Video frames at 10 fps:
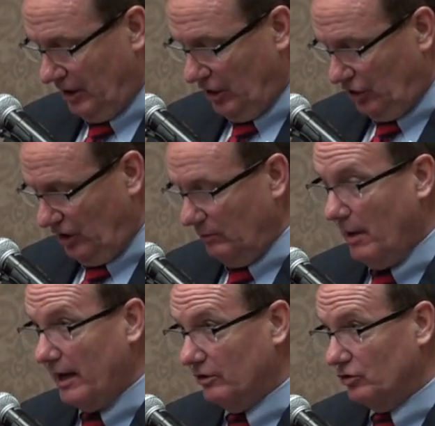She
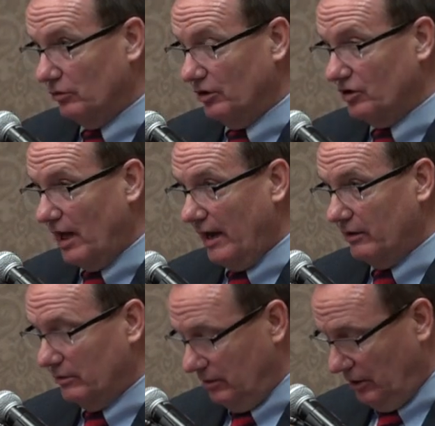admires your
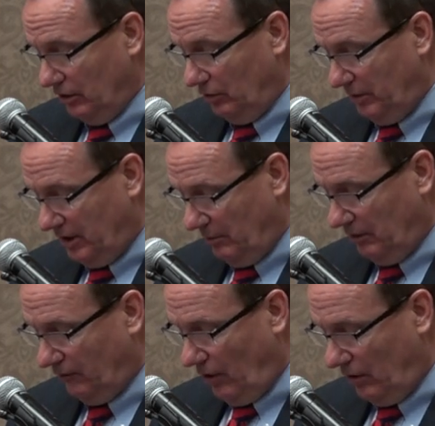desire to become
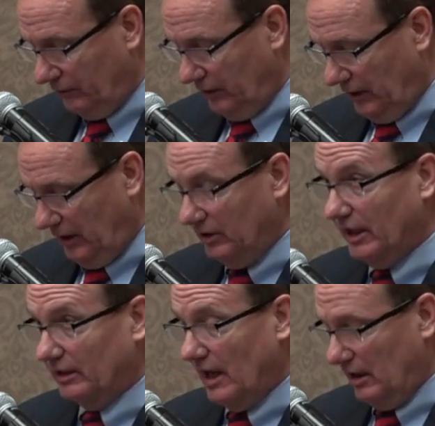involved in
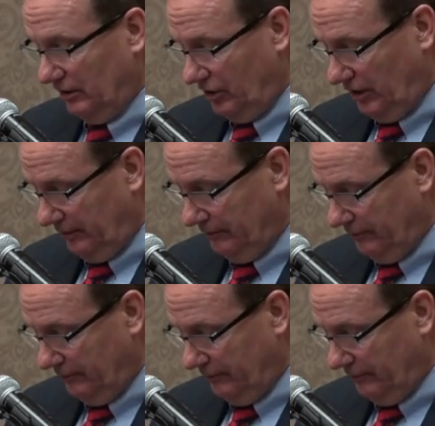technology.